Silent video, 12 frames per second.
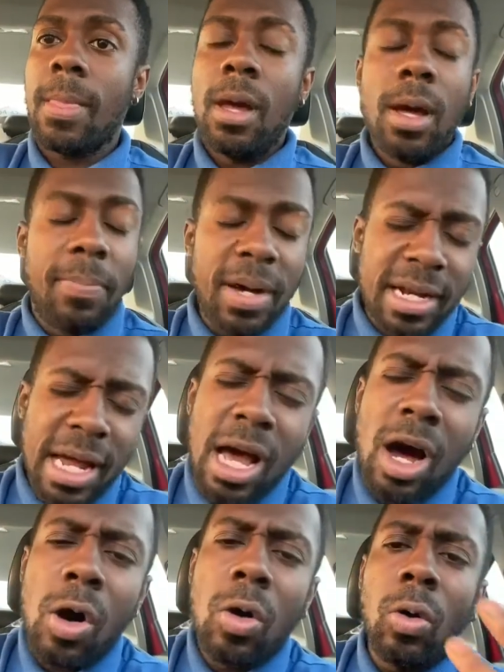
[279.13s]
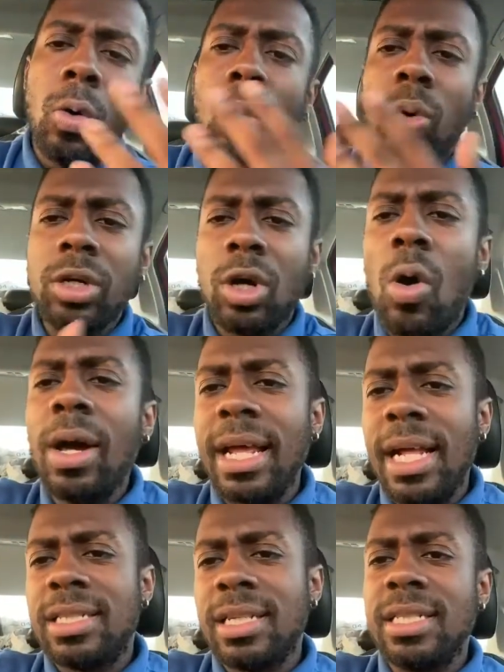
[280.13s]
But now we're going
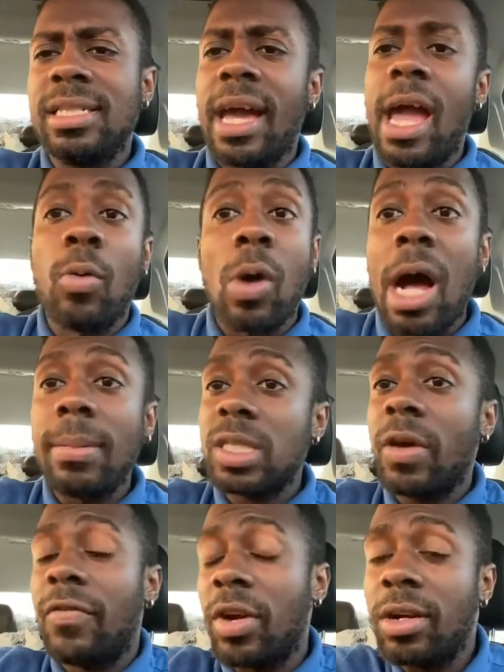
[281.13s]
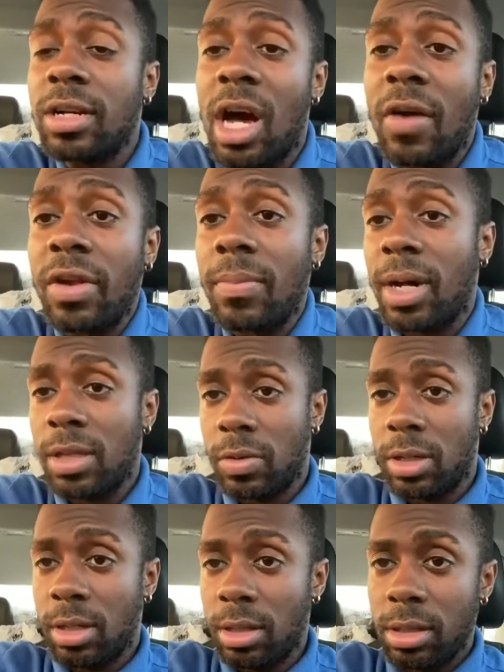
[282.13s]
into this game where I'm still very confident, by the
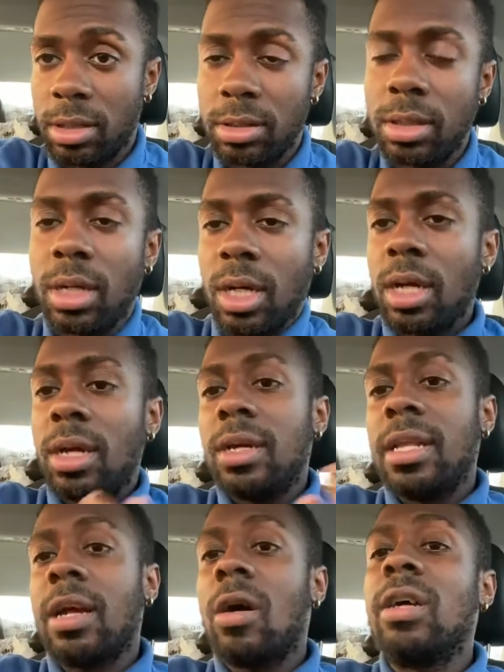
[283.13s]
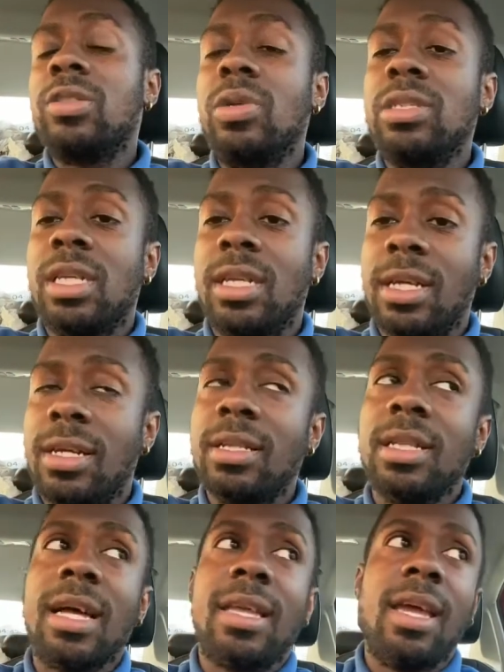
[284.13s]
way, that Carson Wentz
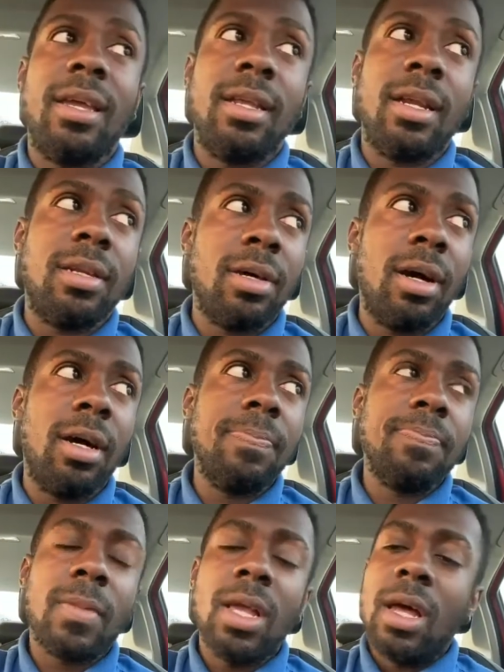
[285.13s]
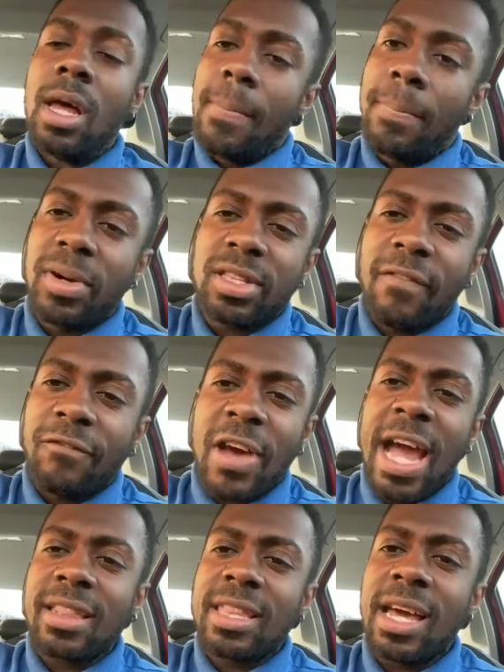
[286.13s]
can't get it done. But the
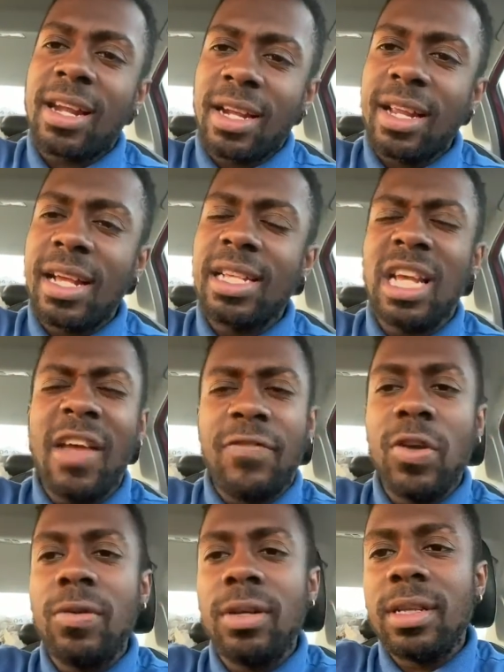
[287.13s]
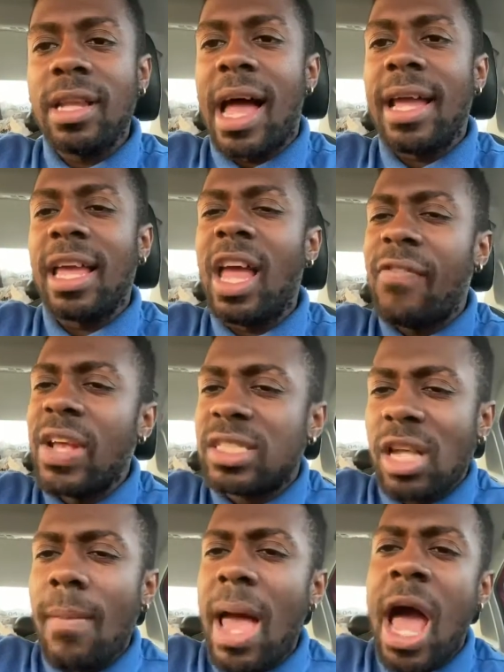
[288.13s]
fact that it is, if he
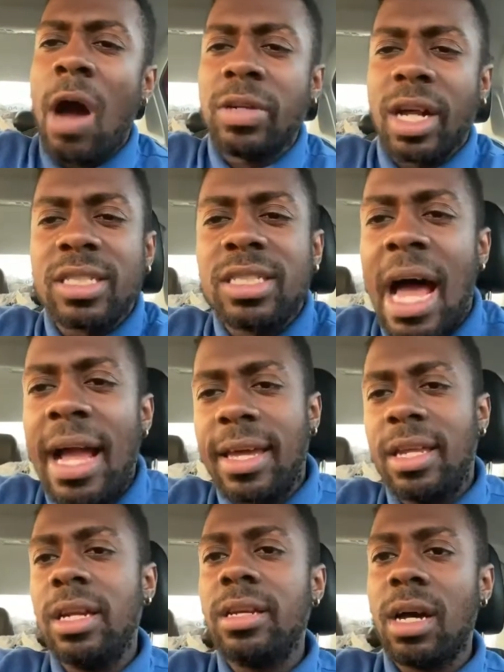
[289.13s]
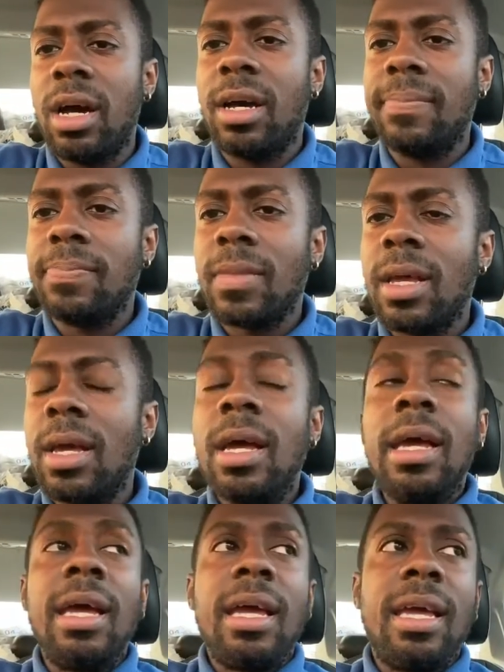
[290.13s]
somehow does not get it done,
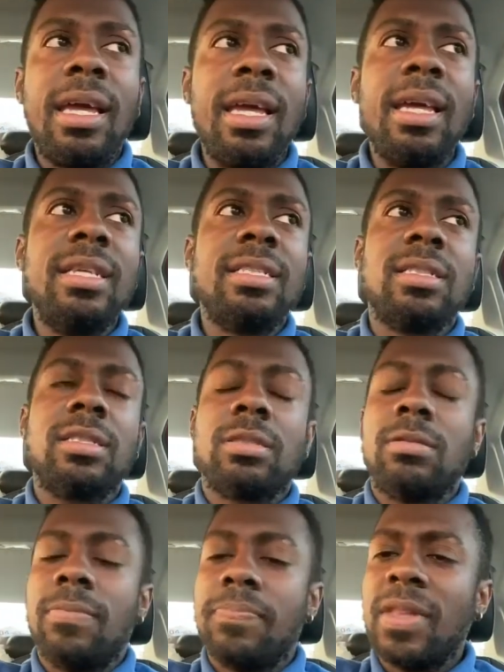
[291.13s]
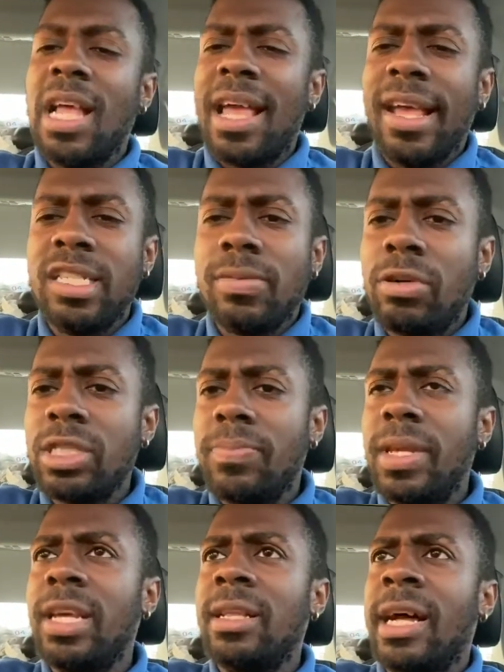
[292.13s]
he's supposed to
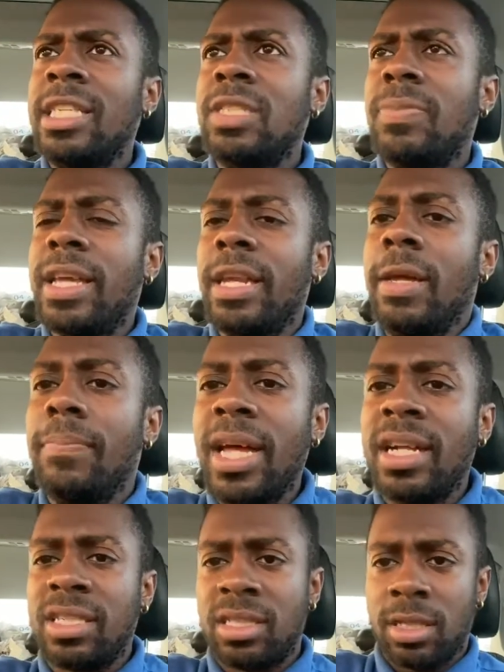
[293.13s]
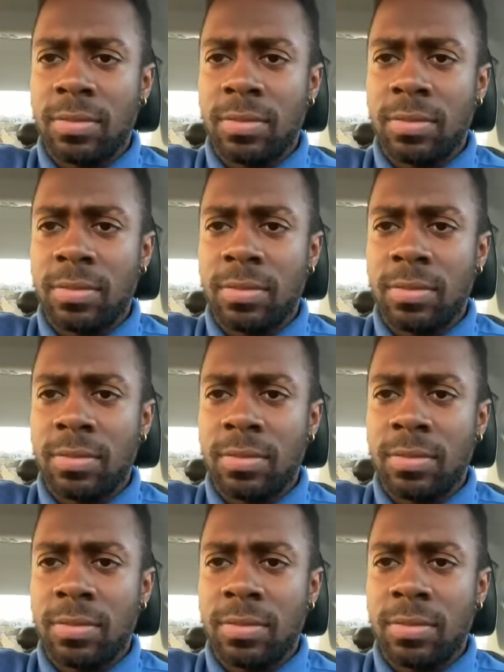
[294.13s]
be just be getting benched